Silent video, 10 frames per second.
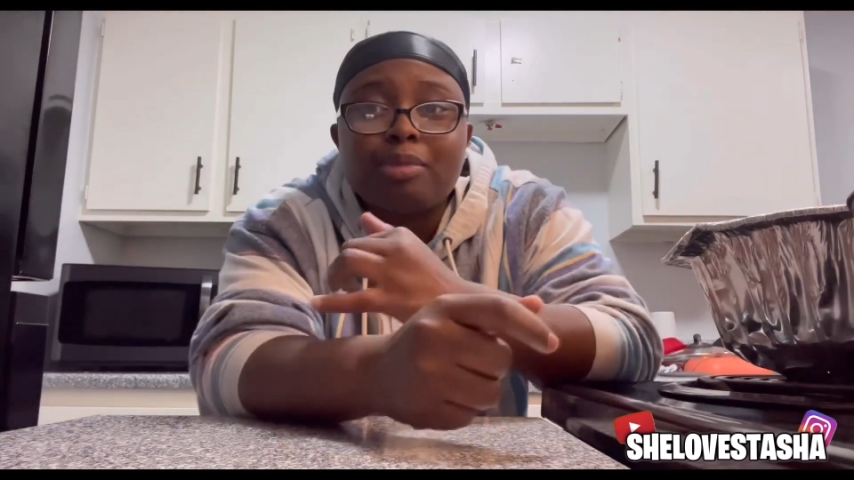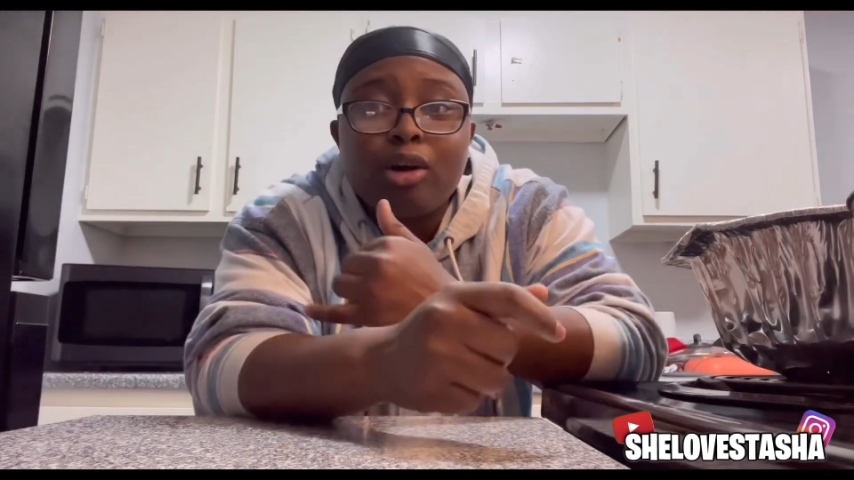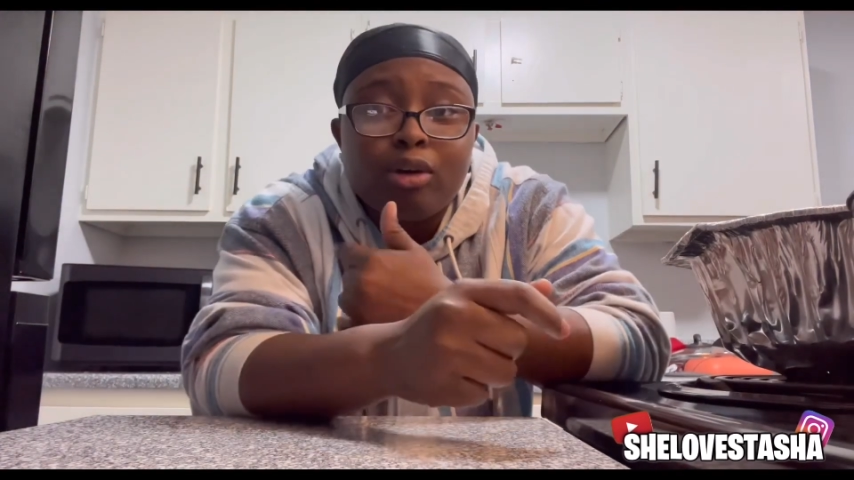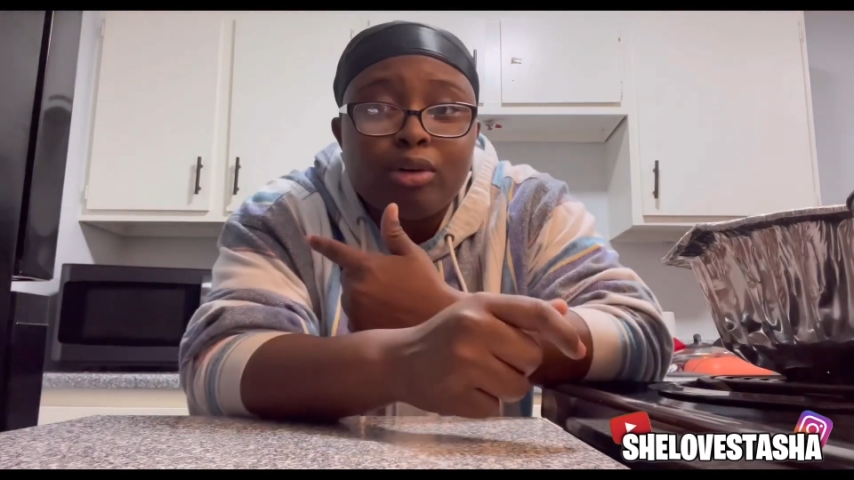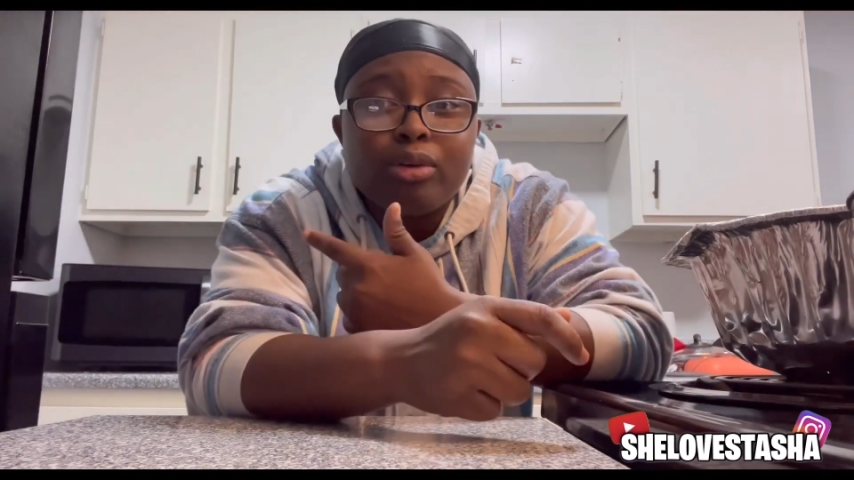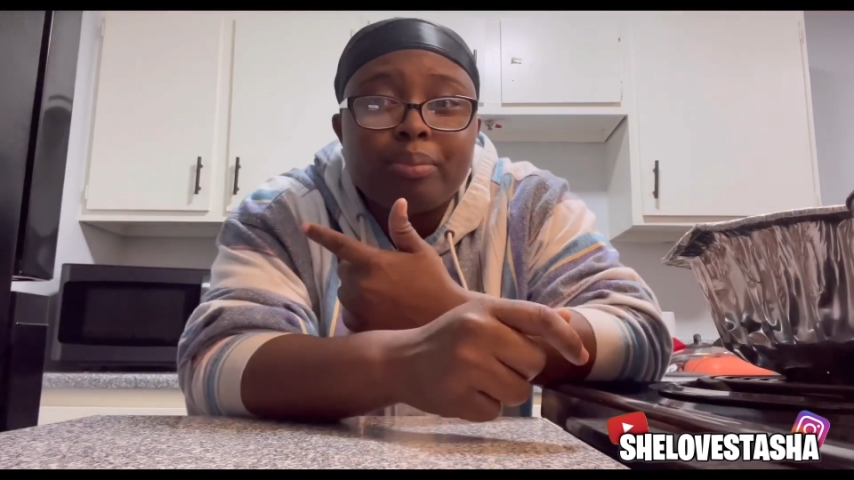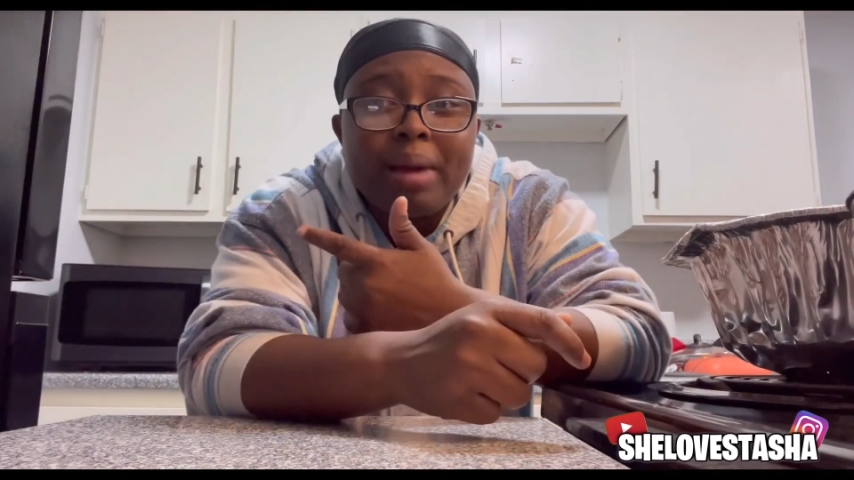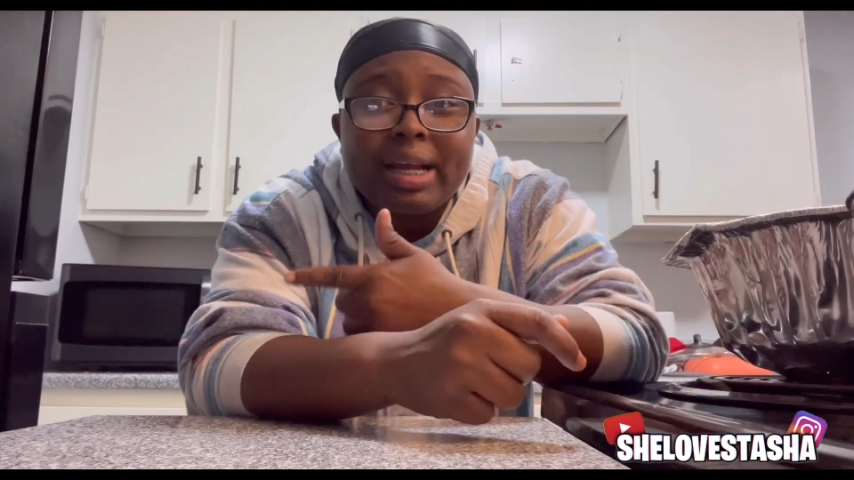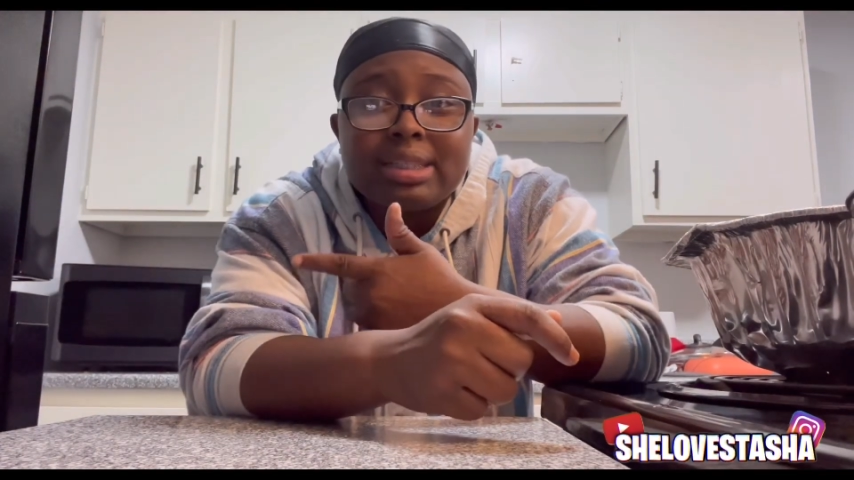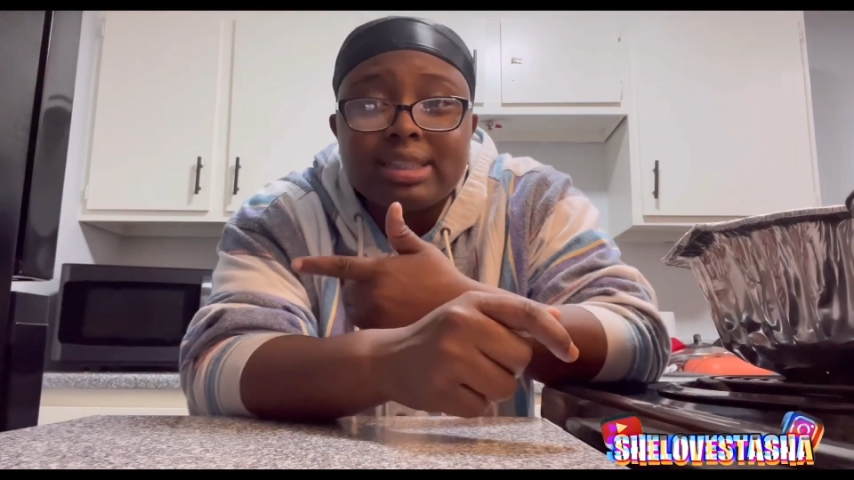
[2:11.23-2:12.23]
old
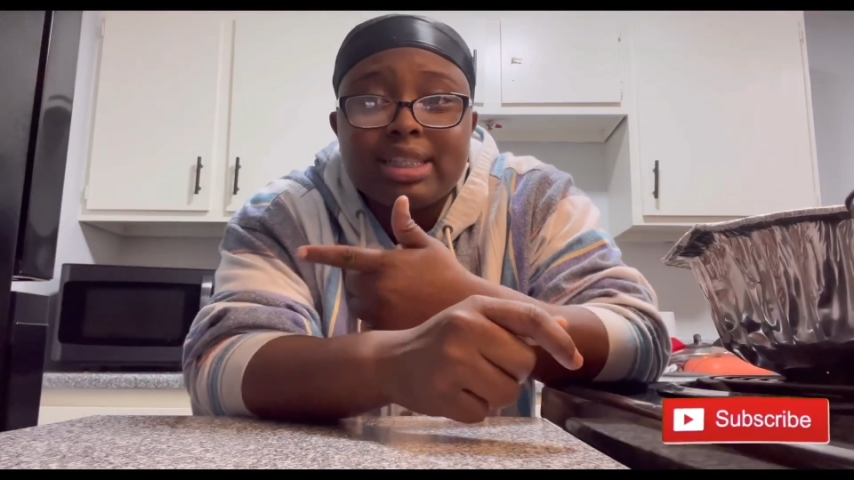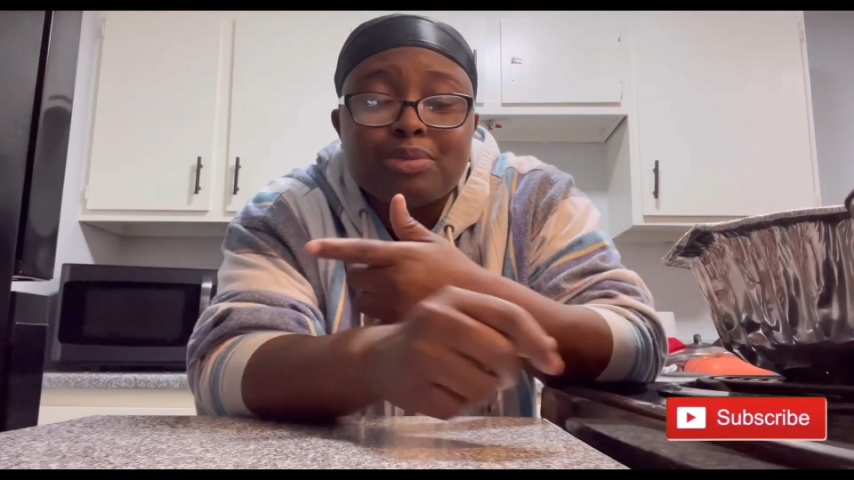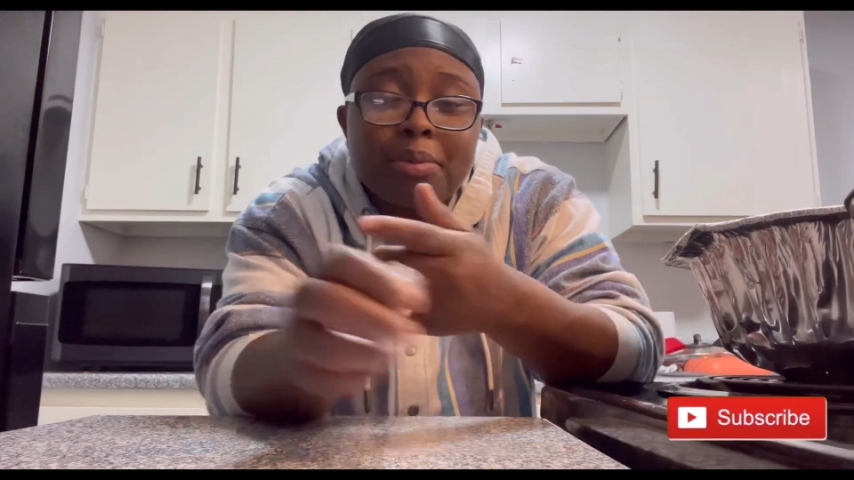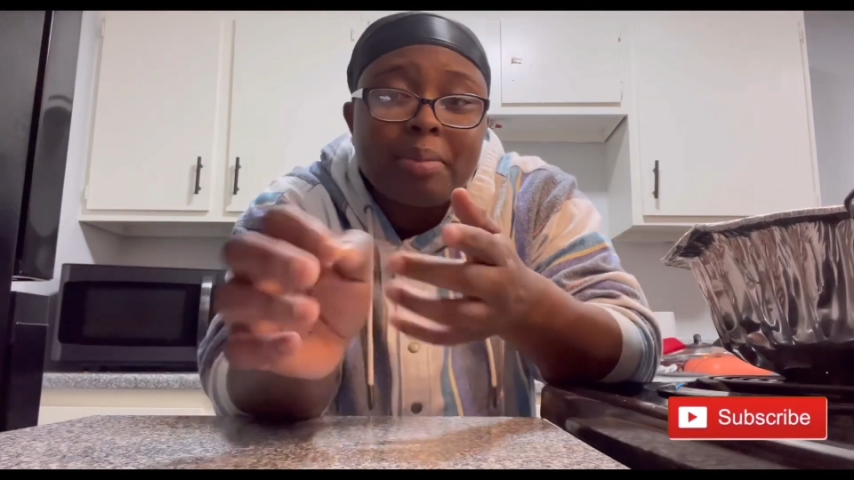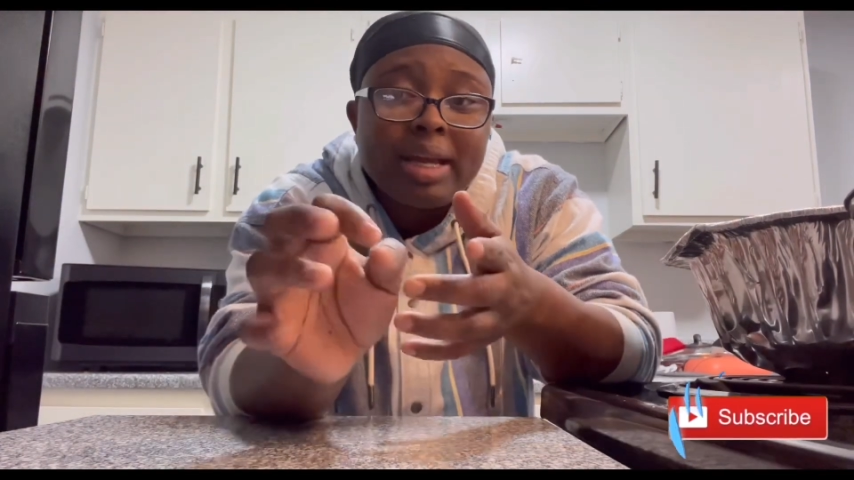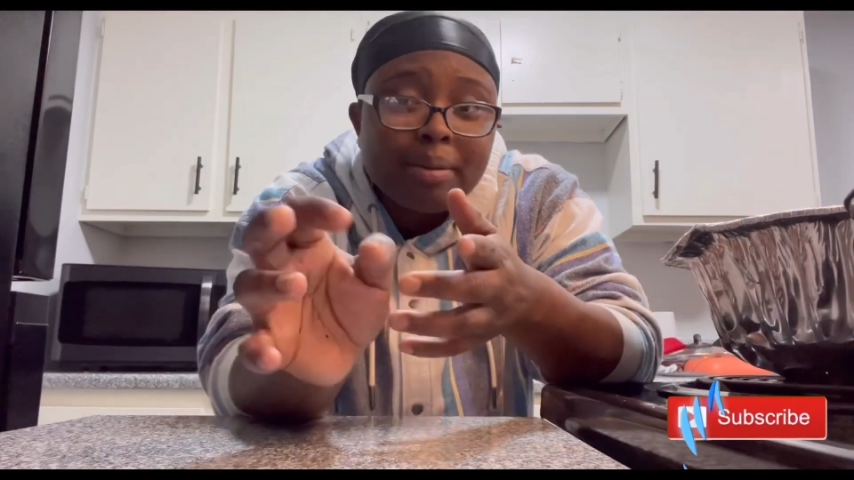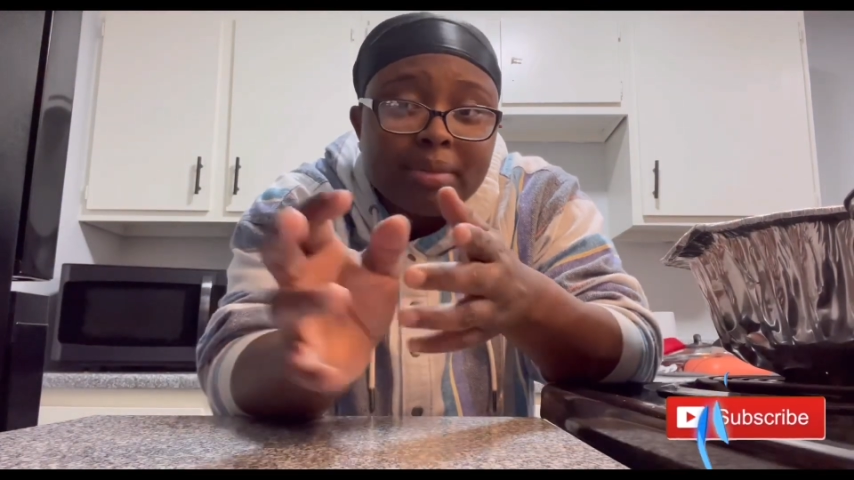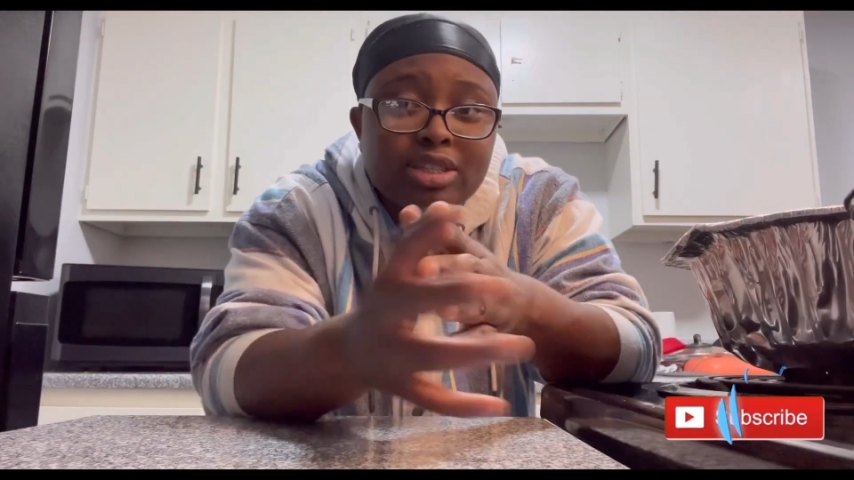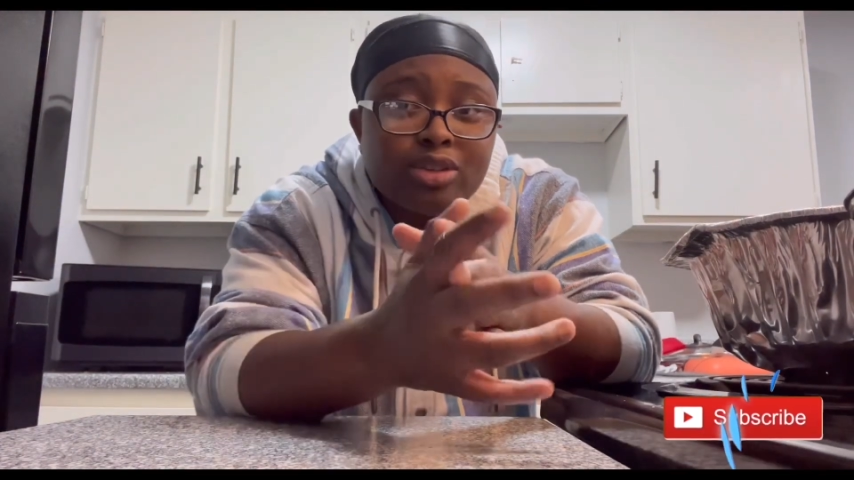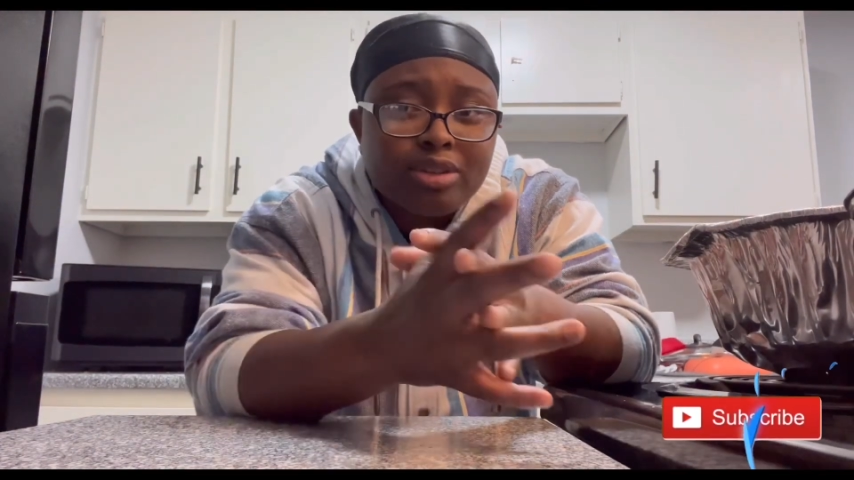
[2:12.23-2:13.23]
mac and cheese with bacon
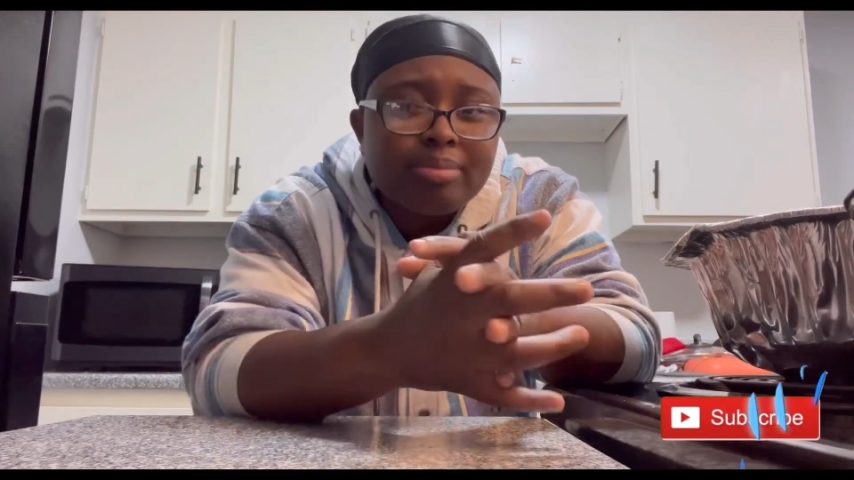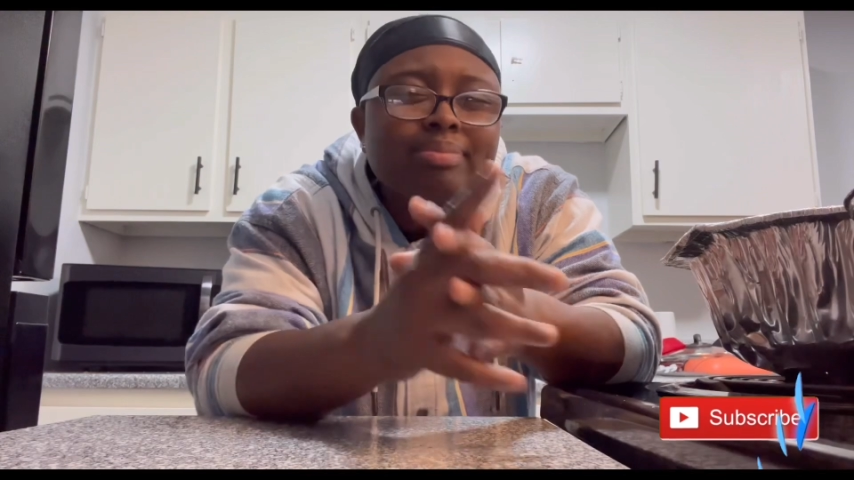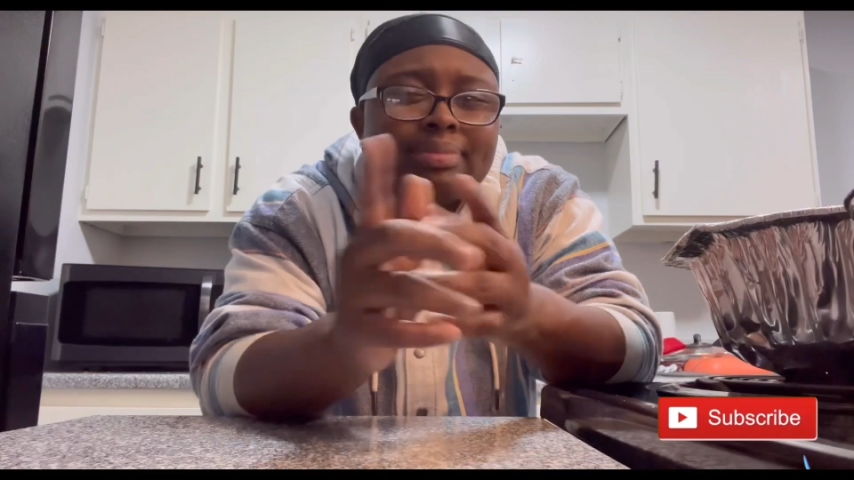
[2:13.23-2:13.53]
bits on them.